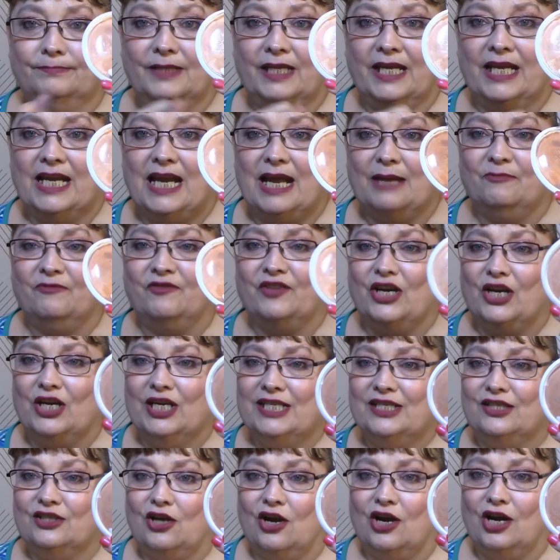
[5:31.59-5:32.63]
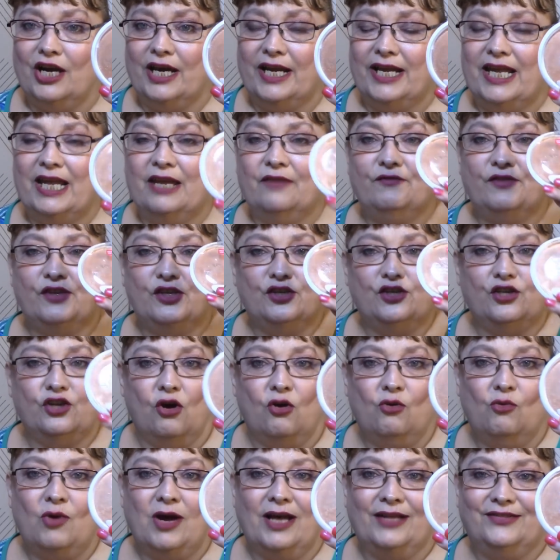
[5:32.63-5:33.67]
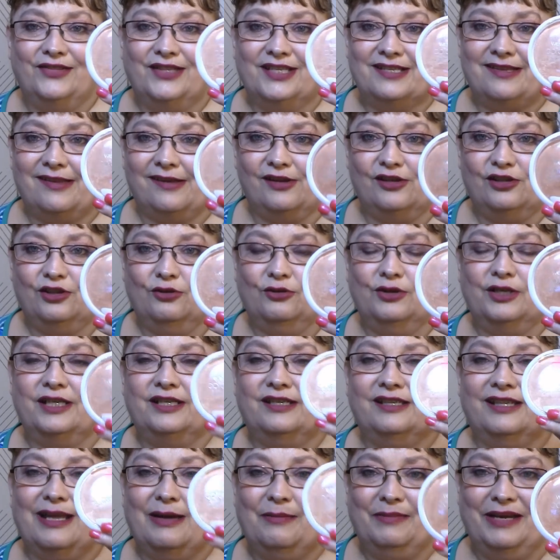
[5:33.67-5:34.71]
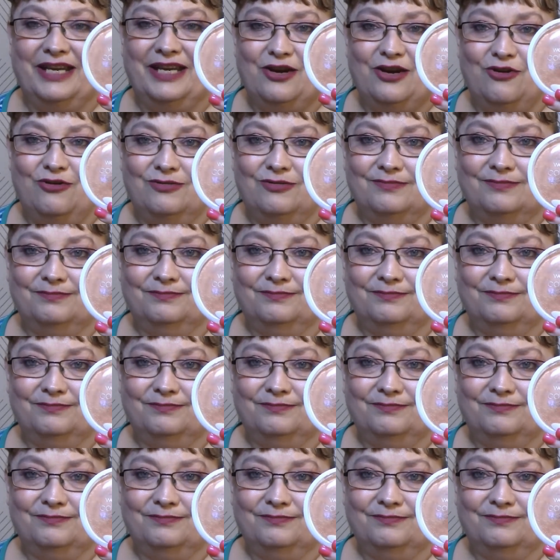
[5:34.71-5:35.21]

And I'm very sorry. If you don't want this included, let me know.